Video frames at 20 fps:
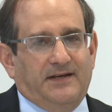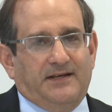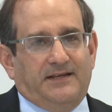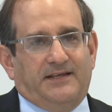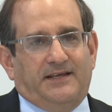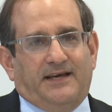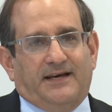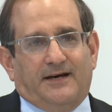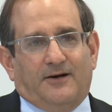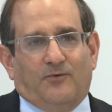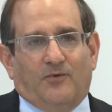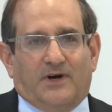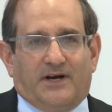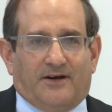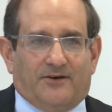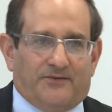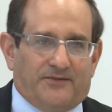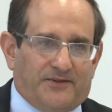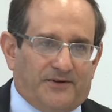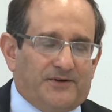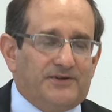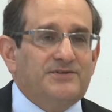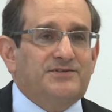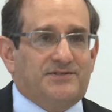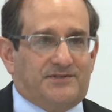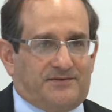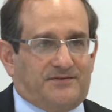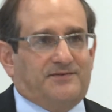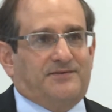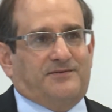Yeah, well,
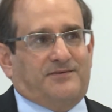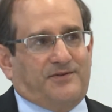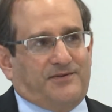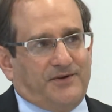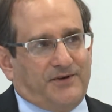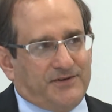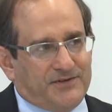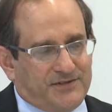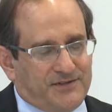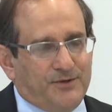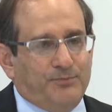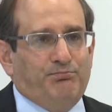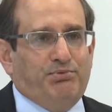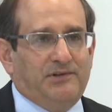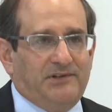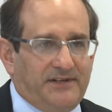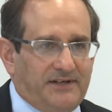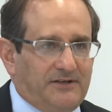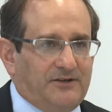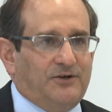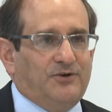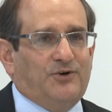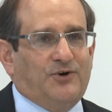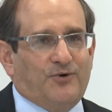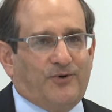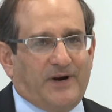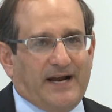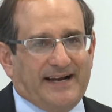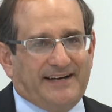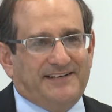there's there's the political
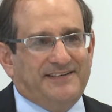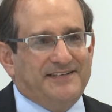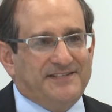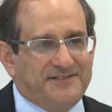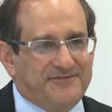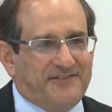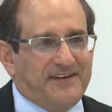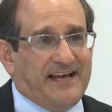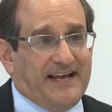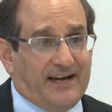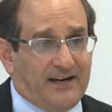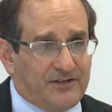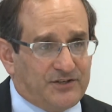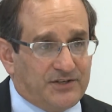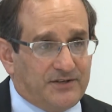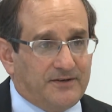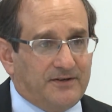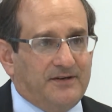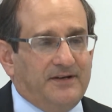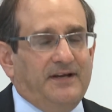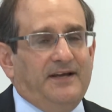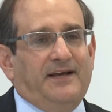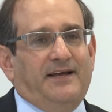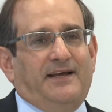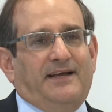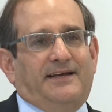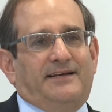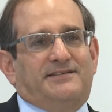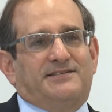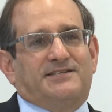correctness factor
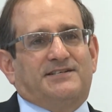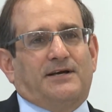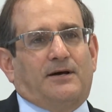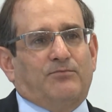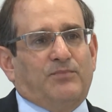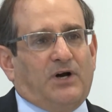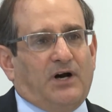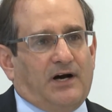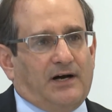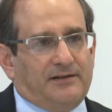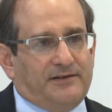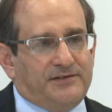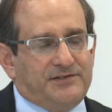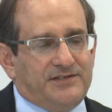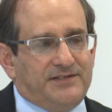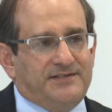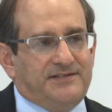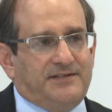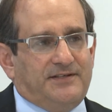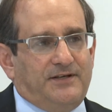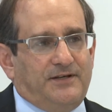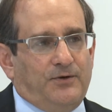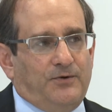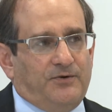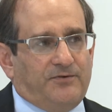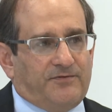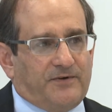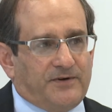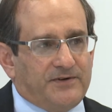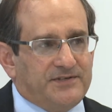at some colleges and
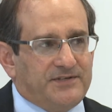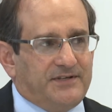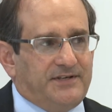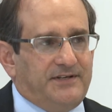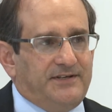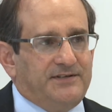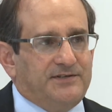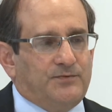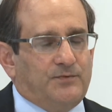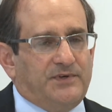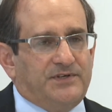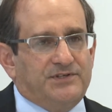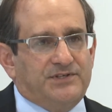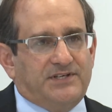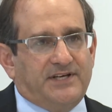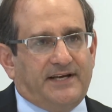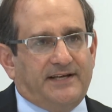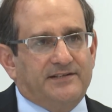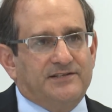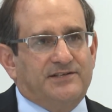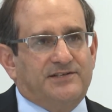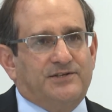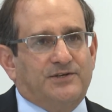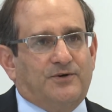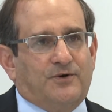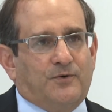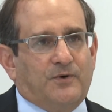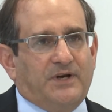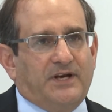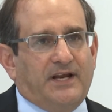universities, which tends to
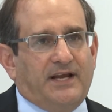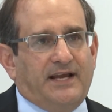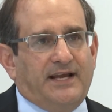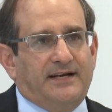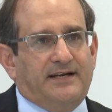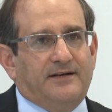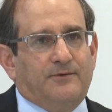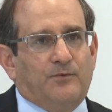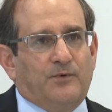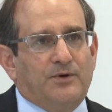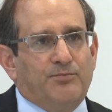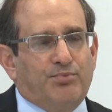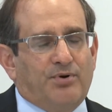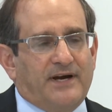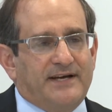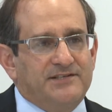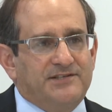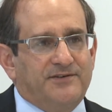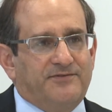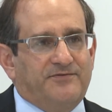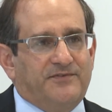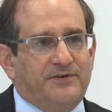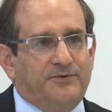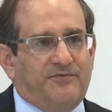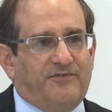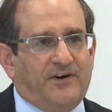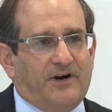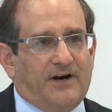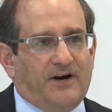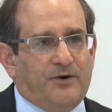create a repressive
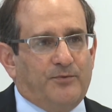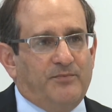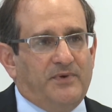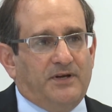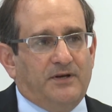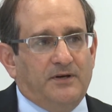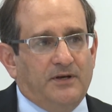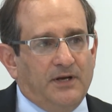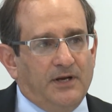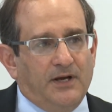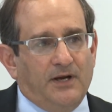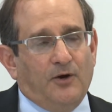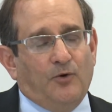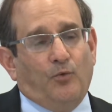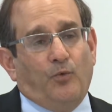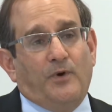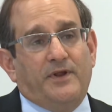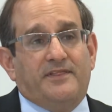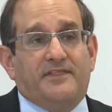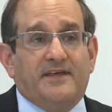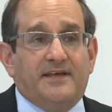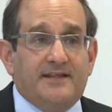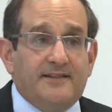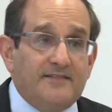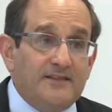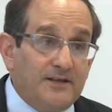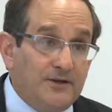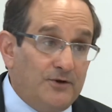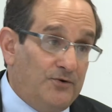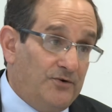environment
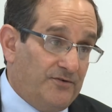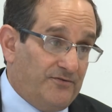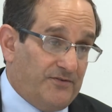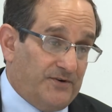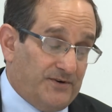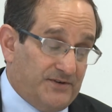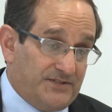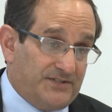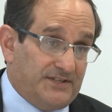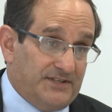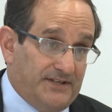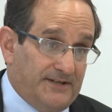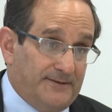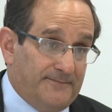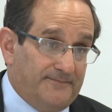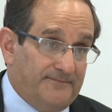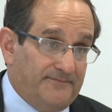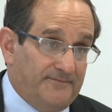within the university